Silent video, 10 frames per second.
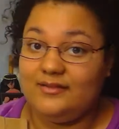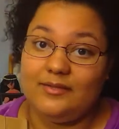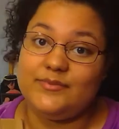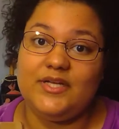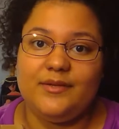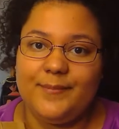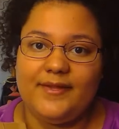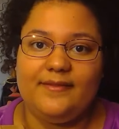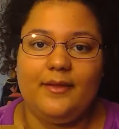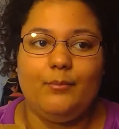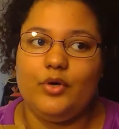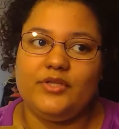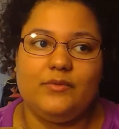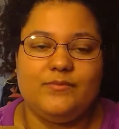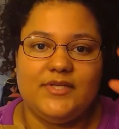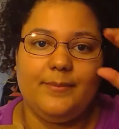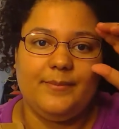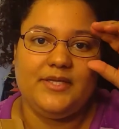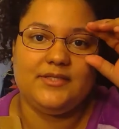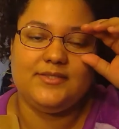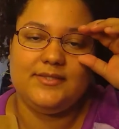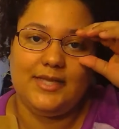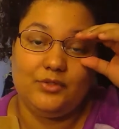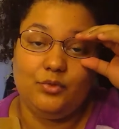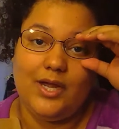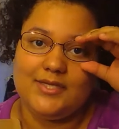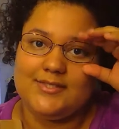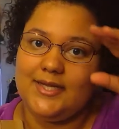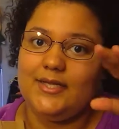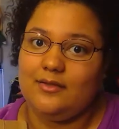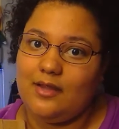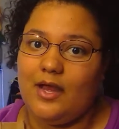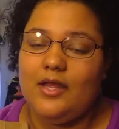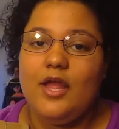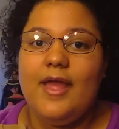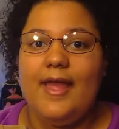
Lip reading: thumbs up, and then more thumbs up means like you guys like it a lot,